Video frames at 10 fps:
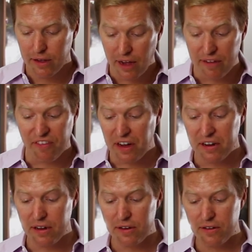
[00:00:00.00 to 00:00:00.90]
I find
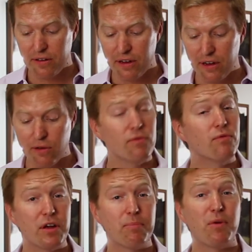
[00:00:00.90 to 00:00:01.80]
it
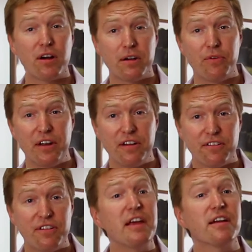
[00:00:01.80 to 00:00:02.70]
remarkably
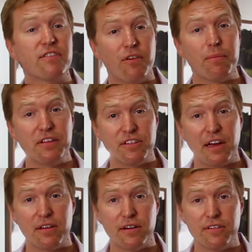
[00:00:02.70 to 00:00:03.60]
distinct from these
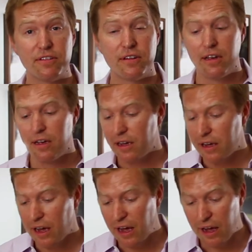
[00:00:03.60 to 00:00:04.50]
others.
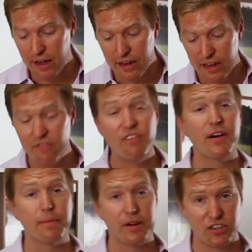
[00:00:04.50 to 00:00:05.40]
It
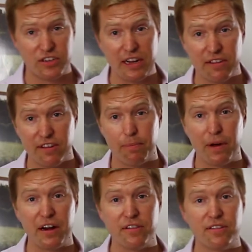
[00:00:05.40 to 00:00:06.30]
very much stands up
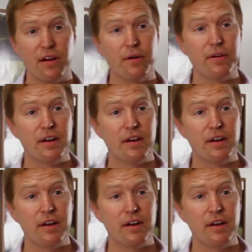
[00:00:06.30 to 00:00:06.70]
on its own.